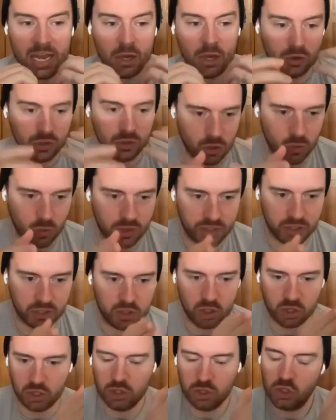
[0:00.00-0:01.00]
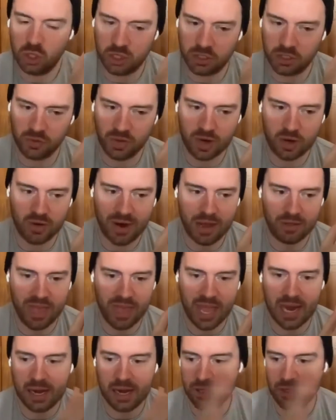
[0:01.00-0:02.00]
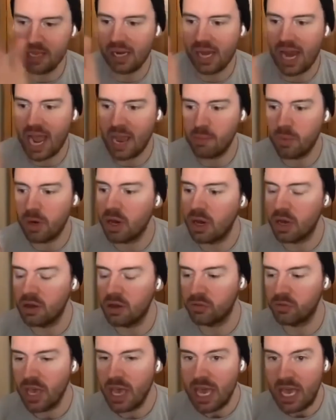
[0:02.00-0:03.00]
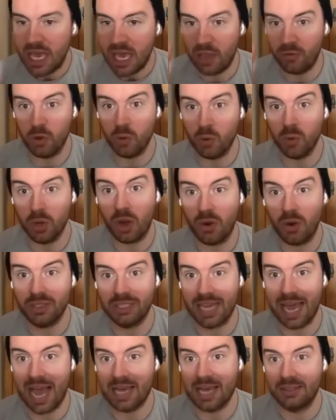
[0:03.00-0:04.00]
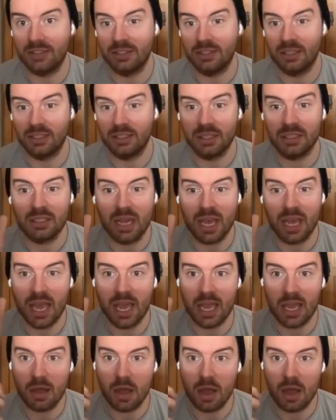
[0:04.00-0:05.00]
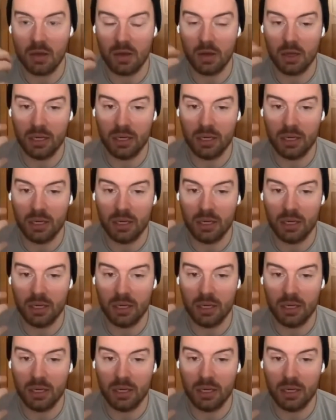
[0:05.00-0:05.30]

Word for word: And I also want to just just figure out then the alignment of if you were going to answer to say